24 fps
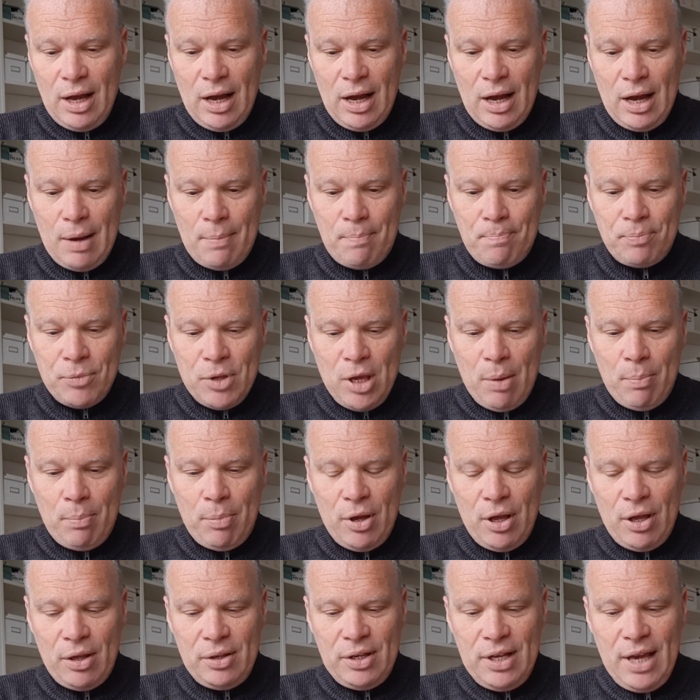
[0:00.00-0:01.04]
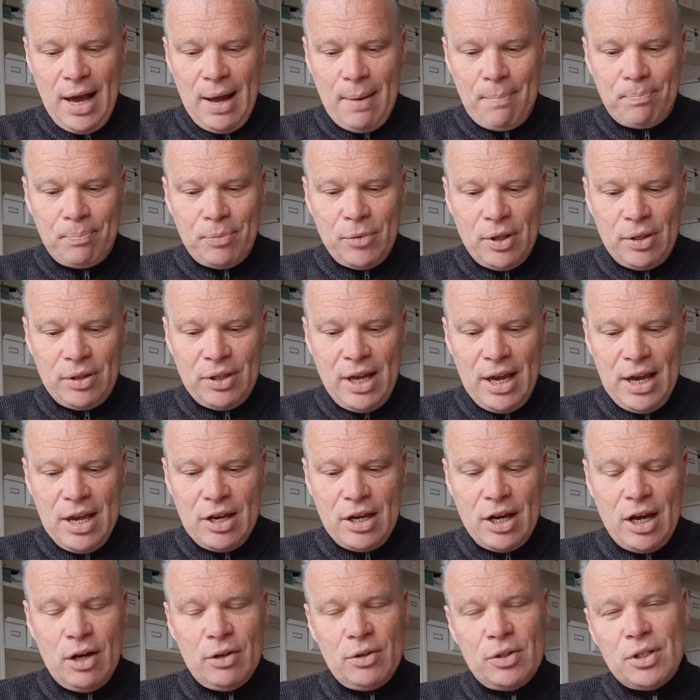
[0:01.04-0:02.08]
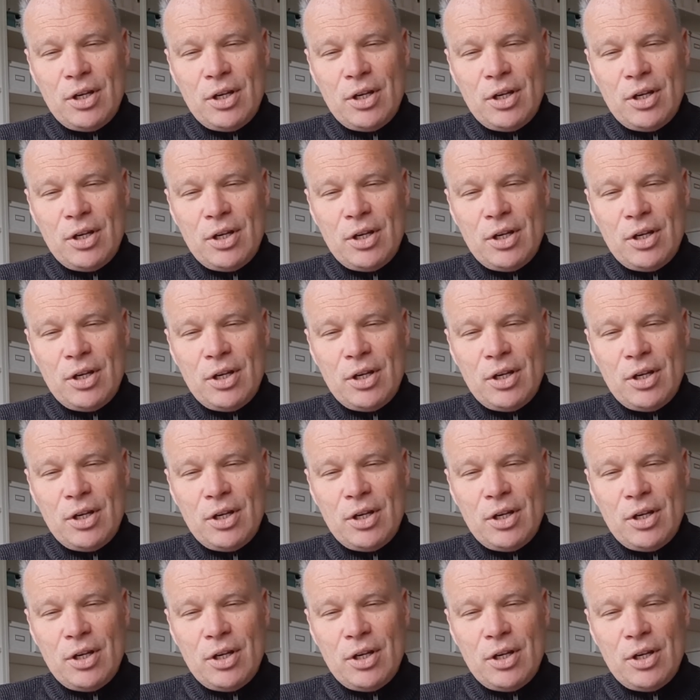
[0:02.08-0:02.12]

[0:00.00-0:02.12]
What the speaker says: But yeah, there you go.